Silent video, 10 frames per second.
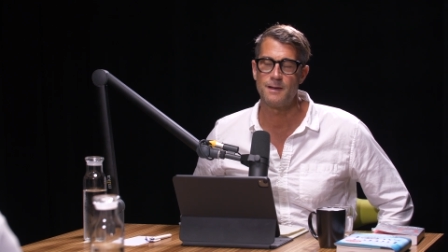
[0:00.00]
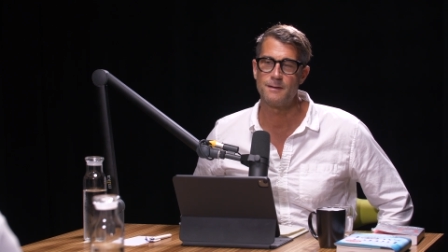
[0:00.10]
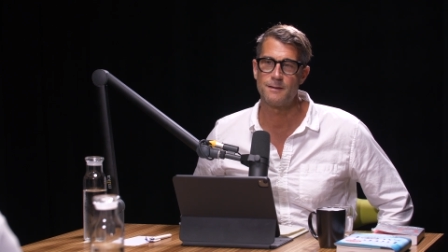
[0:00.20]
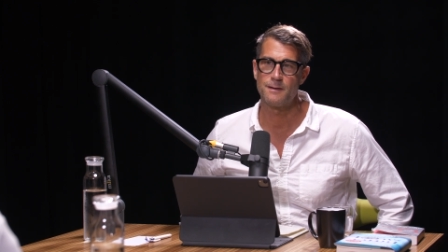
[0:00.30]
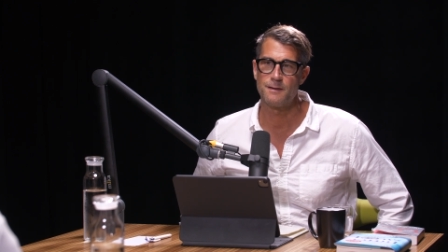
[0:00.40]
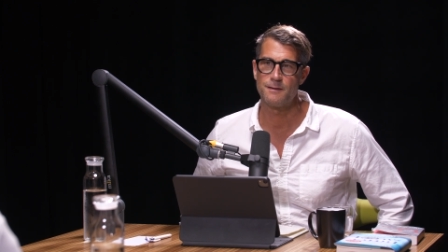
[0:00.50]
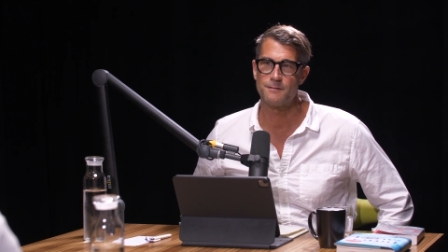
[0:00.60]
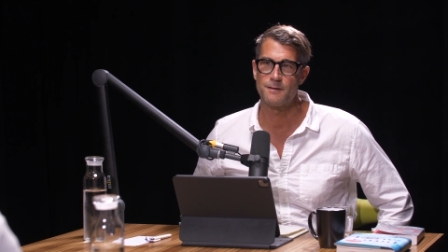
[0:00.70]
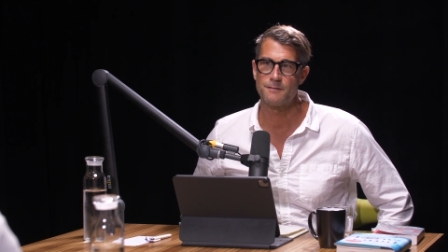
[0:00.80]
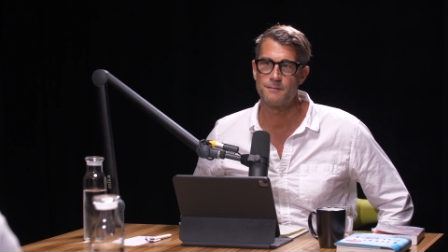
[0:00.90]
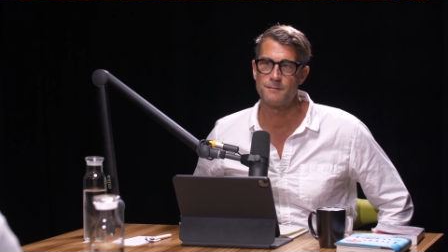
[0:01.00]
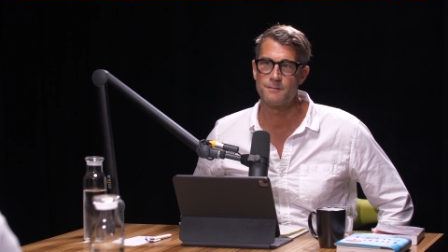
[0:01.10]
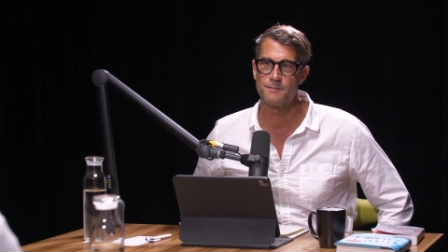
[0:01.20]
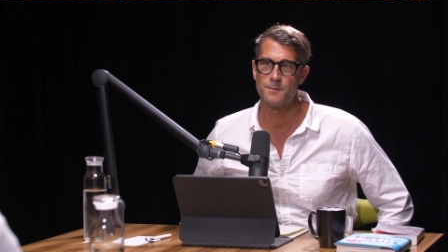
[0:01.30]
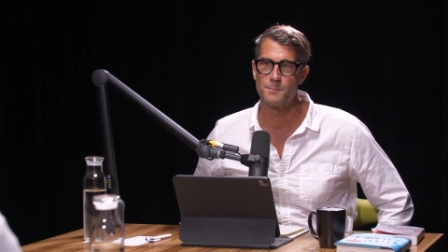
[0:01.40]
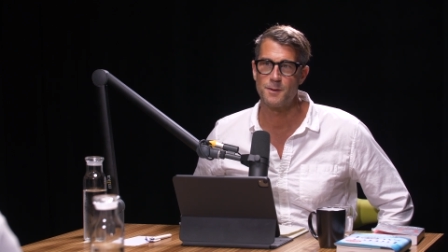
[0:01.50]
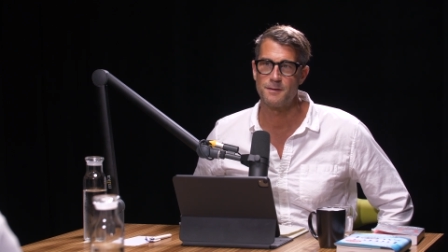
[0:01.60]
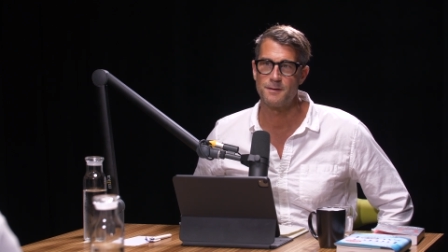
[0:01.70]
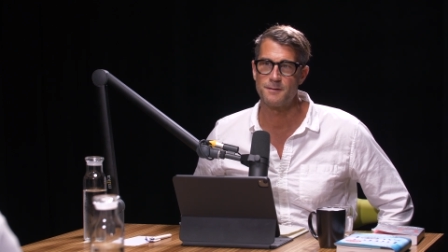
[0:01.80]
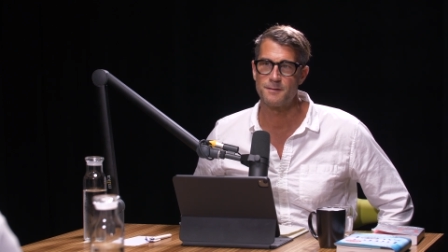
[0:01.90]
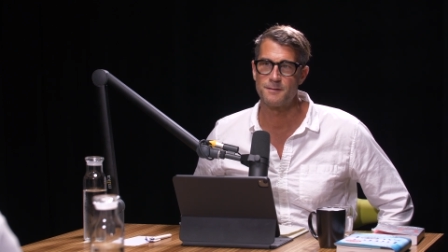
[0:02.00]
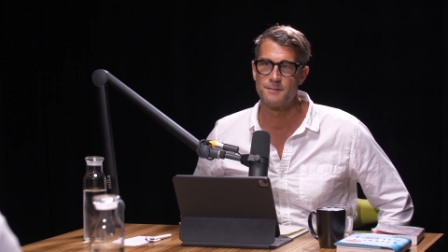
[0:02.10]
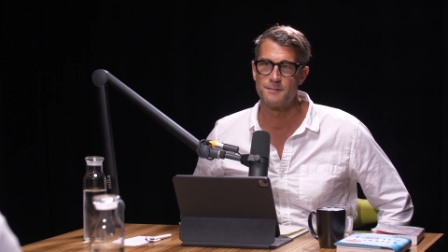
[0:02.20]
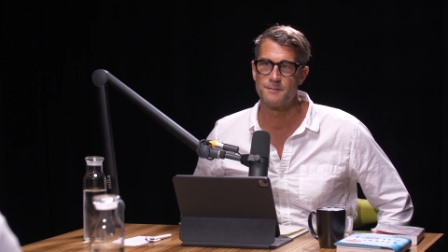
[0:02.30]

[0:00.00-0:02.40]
alienates us from one another